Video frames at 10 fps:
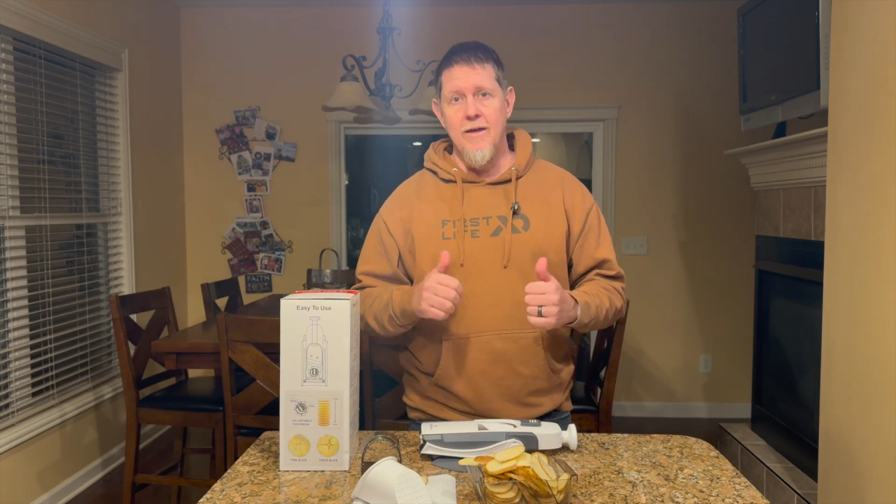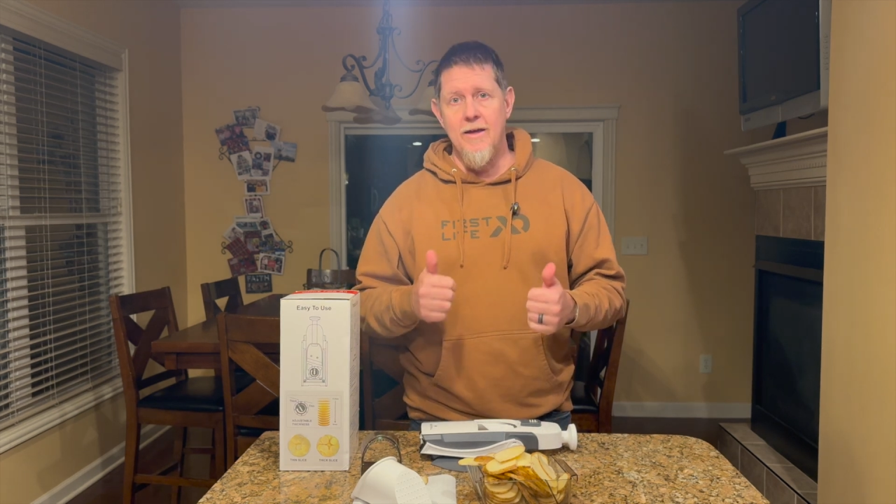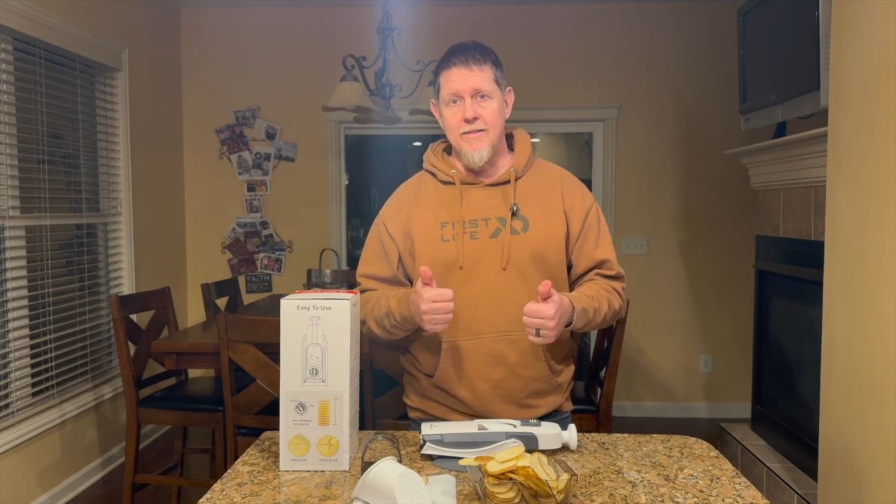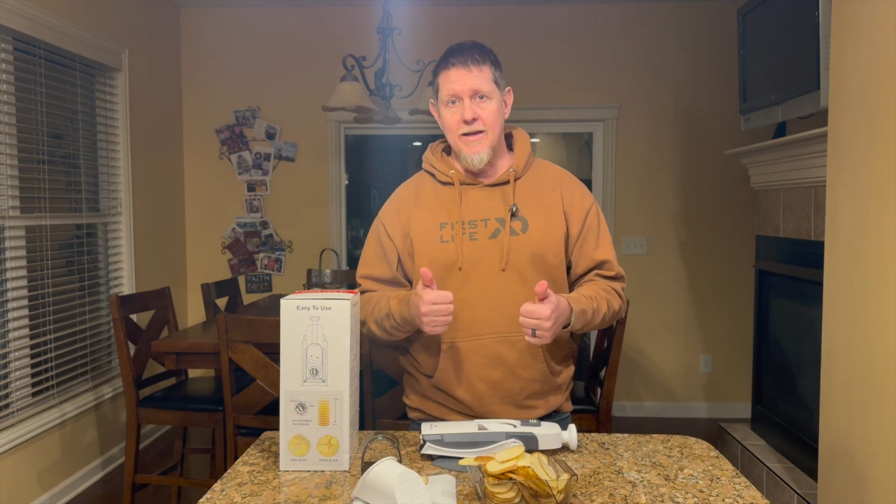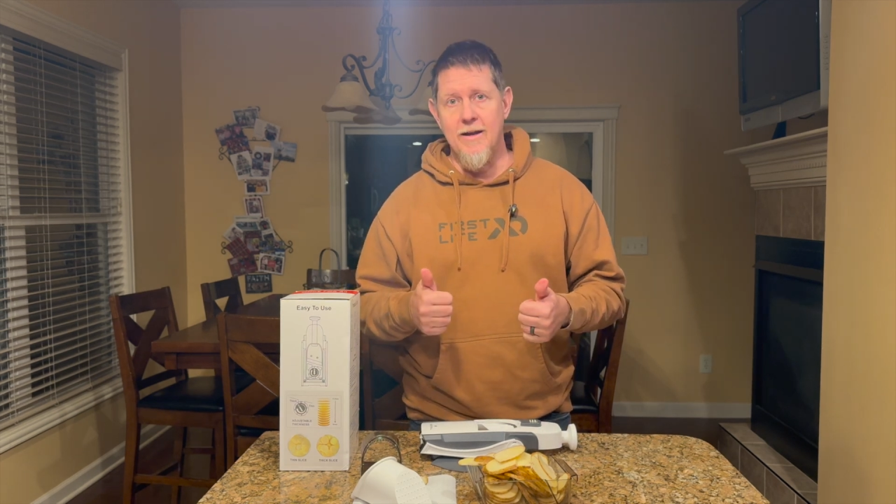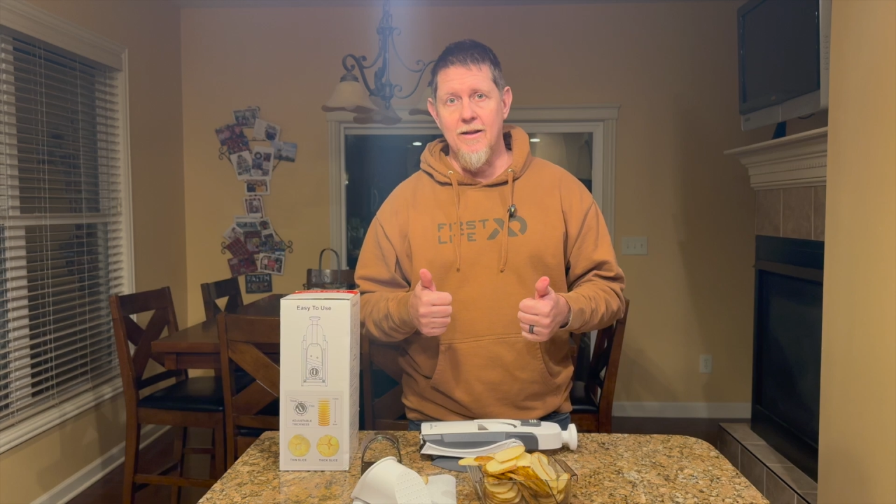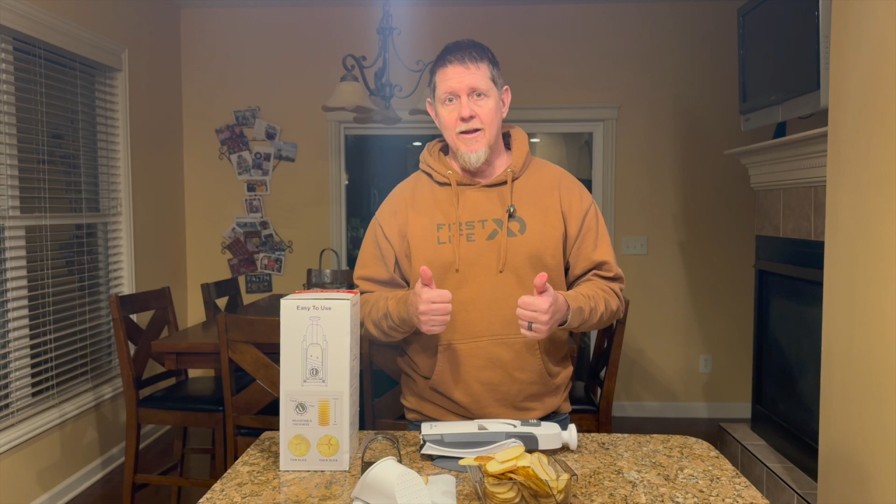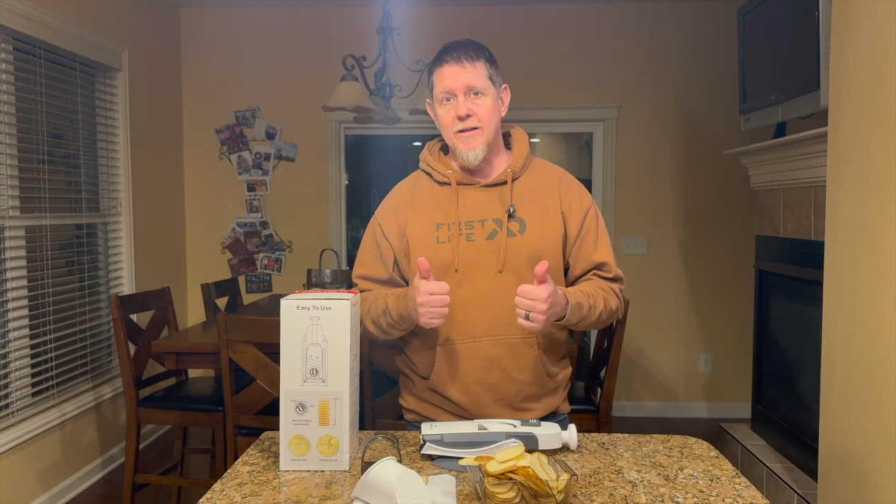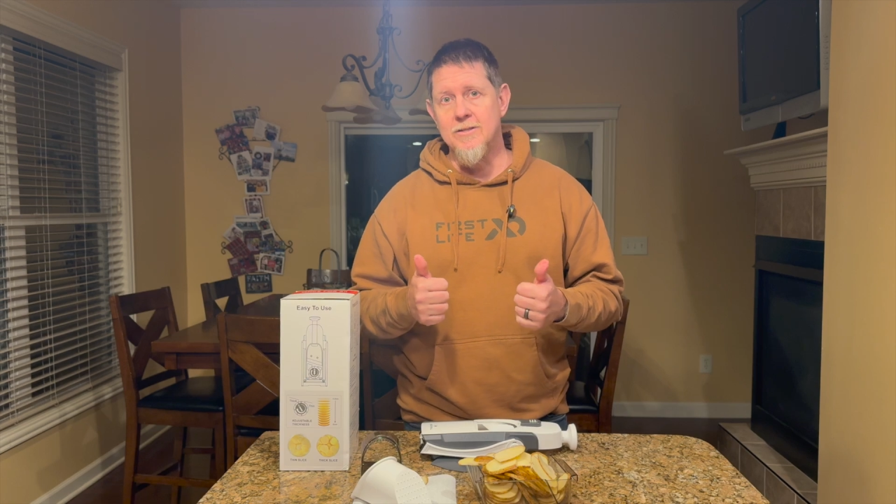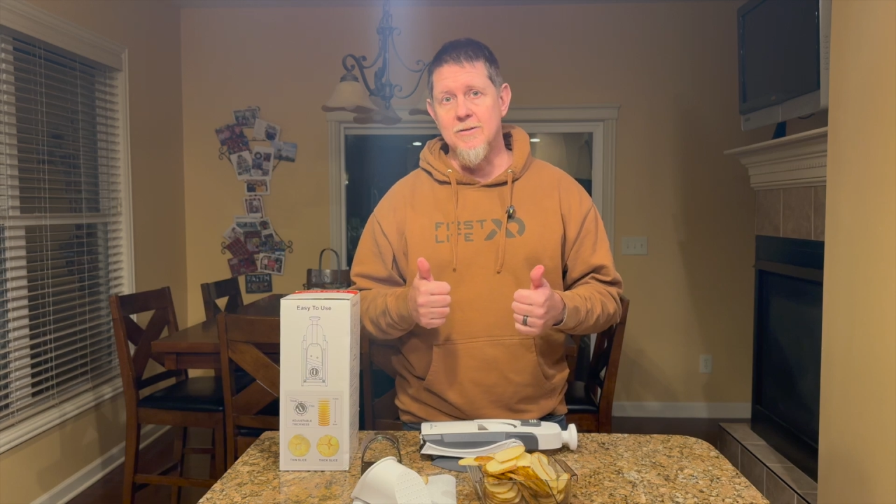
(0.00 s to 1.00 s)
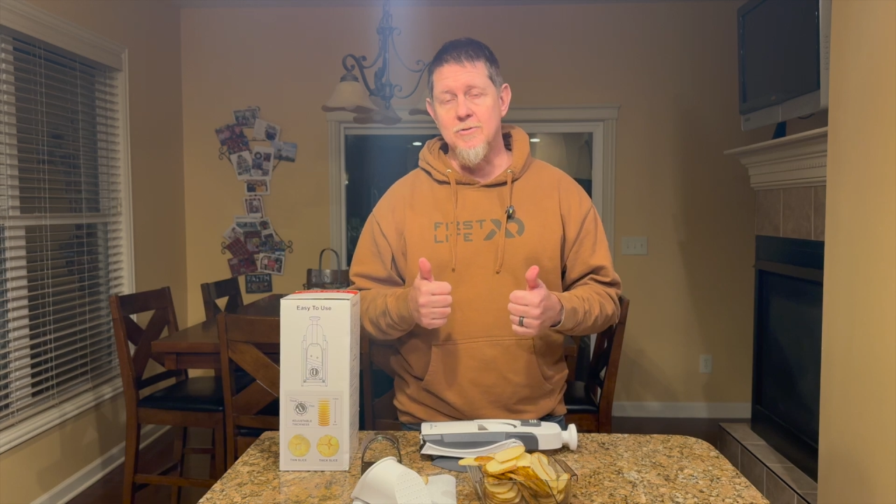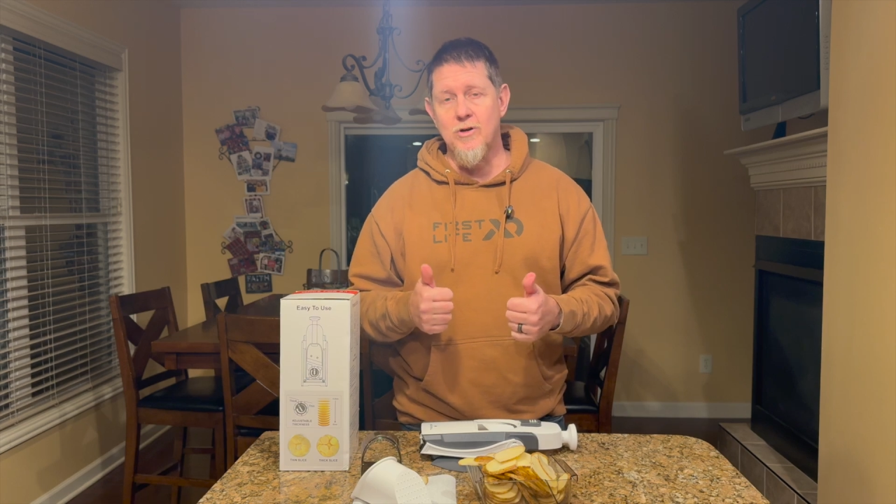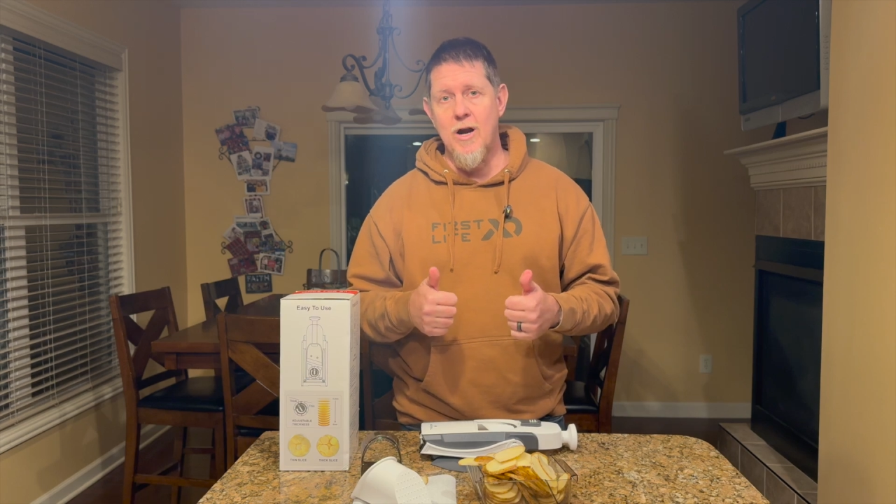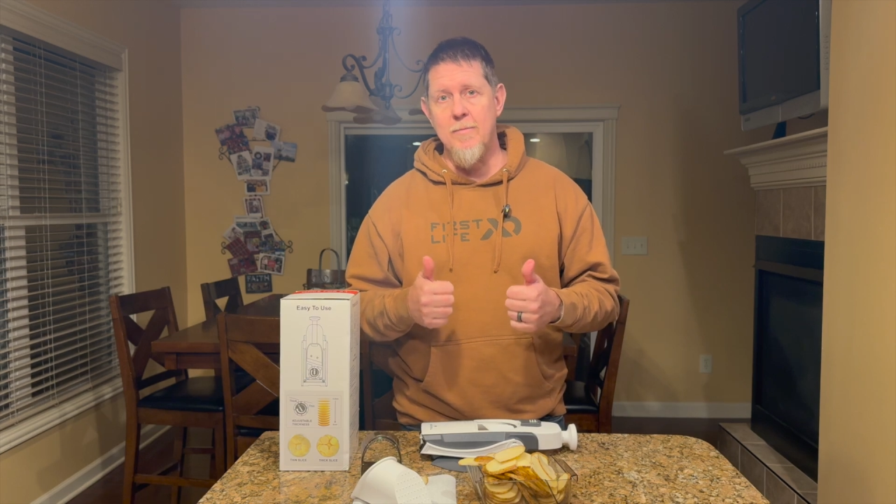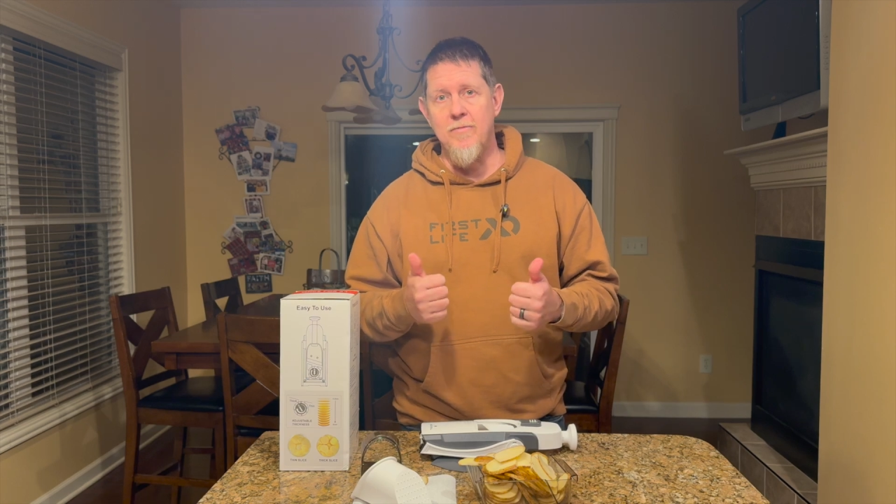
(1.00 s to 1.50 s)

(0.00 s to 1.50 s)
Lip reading: Hit that like and subscribe